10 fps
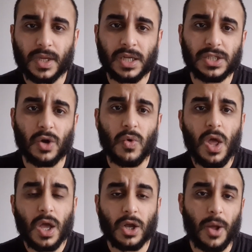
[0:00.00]
So
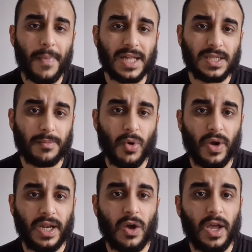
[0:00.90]
going back to the
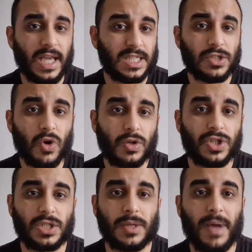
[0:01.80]
point, it's not
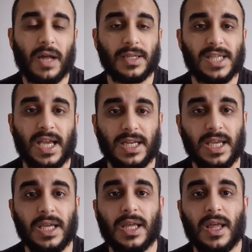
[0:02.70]
just about the
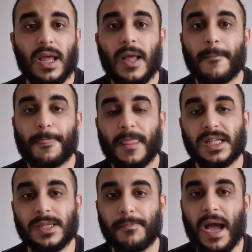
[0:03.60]
technique.
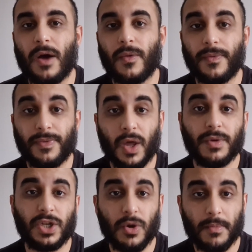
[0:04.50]
It's about
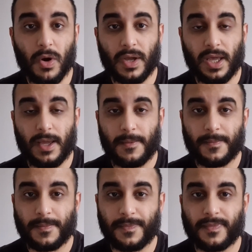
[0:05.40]
knowing your market,
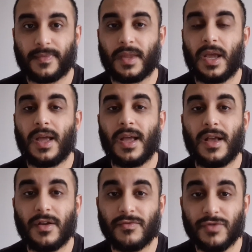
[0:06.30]

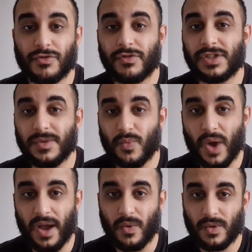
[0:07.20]
recruiting
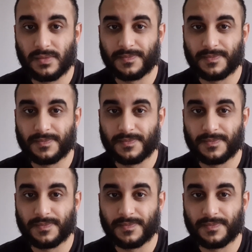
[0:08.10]
well,